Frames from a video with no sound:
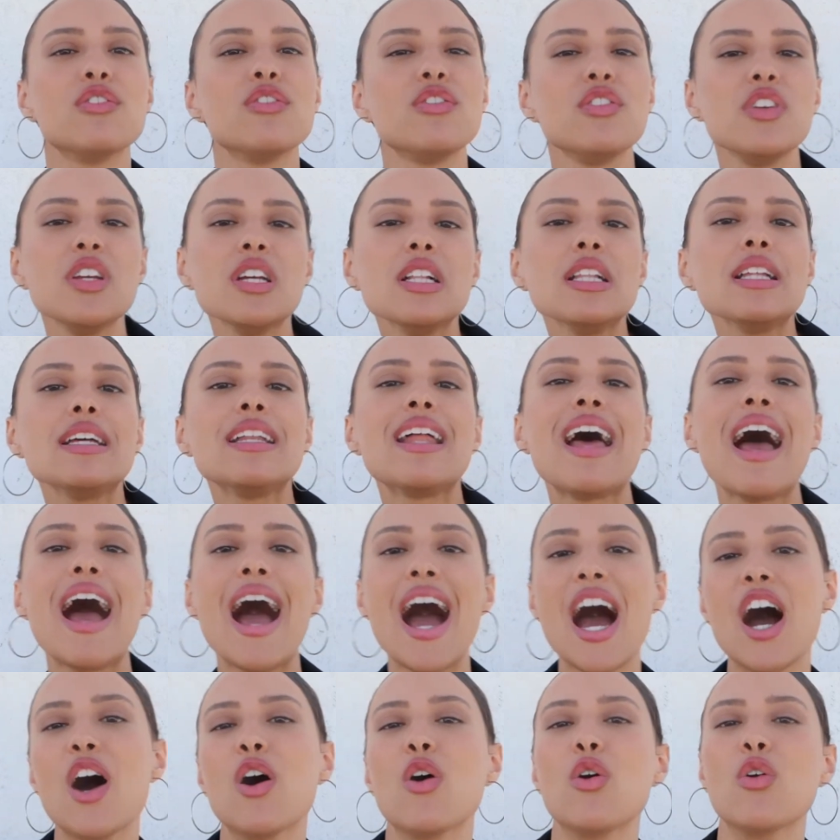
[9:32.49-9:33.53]
Feel it
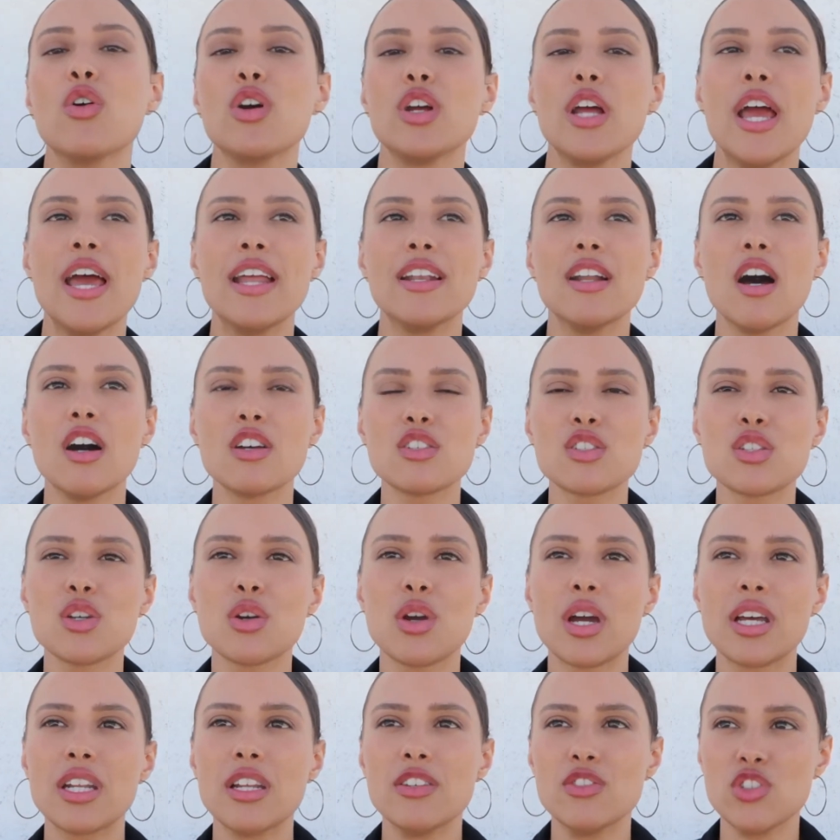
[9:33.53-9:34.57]
out, and also
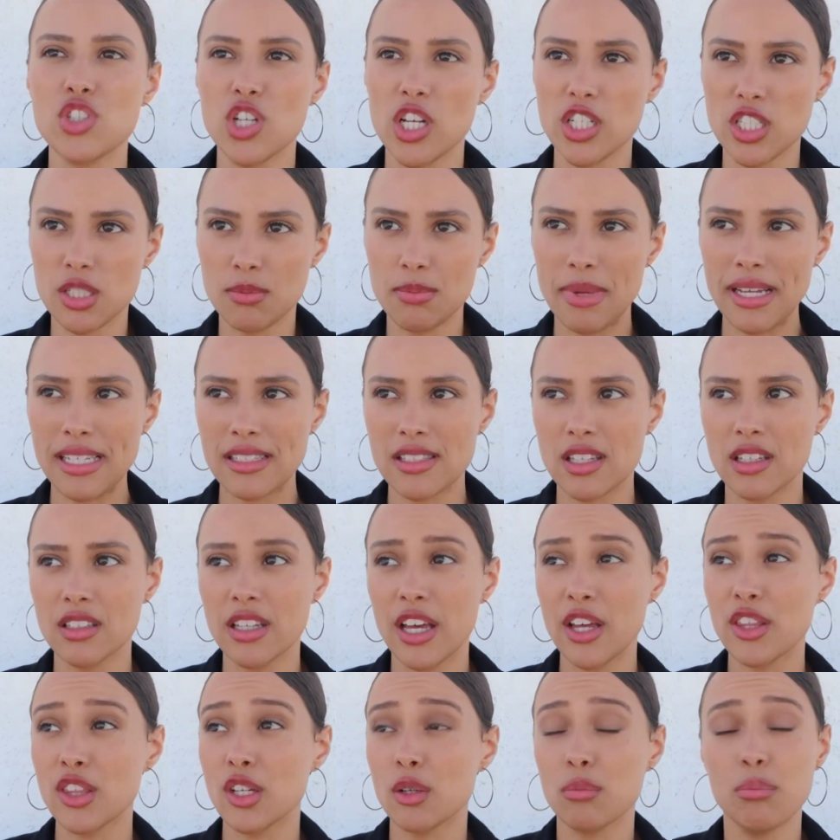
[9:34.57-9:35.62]
kind of judge based on
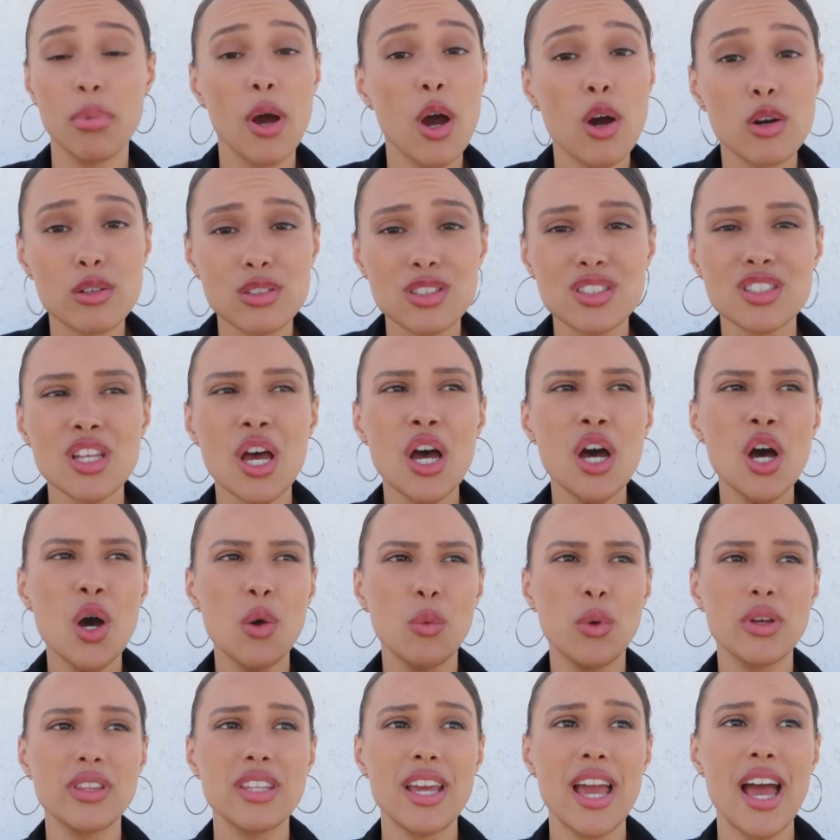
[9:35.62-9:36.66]
like their posts,
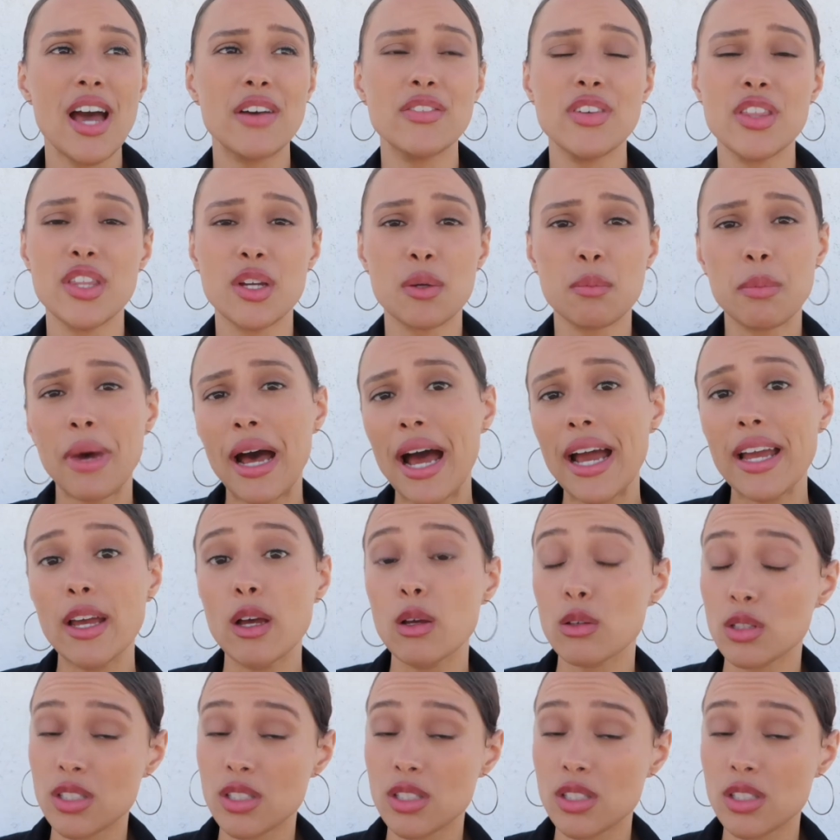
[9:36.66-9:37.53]
what they have in their bio.